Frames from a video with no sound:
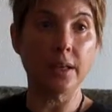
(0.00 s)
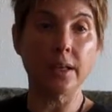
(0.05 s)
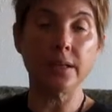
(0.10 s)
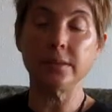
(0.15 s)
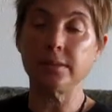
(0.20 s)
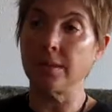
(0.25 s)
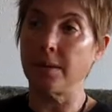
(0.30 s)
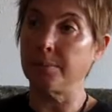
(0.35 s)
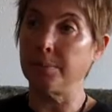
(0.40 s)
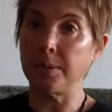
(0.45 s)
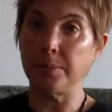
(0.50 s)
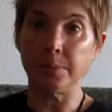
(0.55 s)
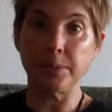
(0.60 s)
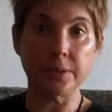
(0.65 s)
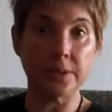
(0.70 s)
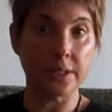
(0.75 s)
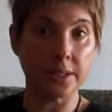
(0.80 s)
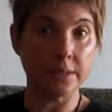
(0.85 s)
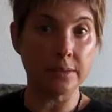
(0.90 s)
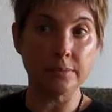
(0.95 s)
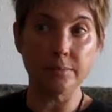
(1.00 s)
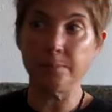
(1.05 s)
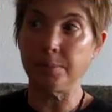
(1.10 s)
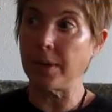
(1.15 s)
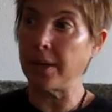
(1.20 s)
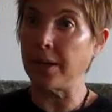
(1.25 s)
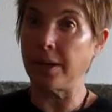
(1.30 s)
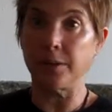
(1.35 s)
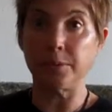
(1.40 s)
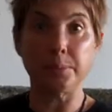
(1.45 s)
Some people didn't,
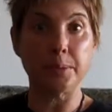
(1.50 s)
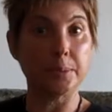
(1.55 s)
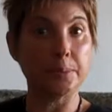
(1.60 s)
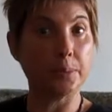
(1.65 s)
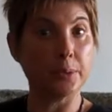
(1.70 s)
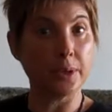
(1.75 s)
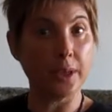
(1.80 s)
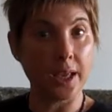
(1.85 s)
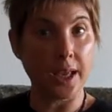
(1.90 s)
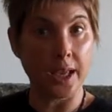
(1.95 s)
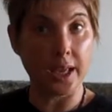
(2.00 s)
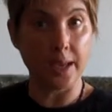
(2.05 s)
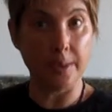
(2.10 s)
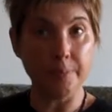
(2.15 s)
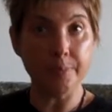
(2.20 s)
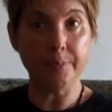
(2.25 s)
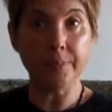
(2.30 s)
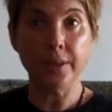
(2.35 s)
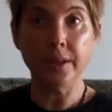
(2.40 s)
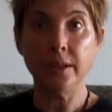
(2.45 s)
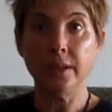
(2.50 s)
but other people came.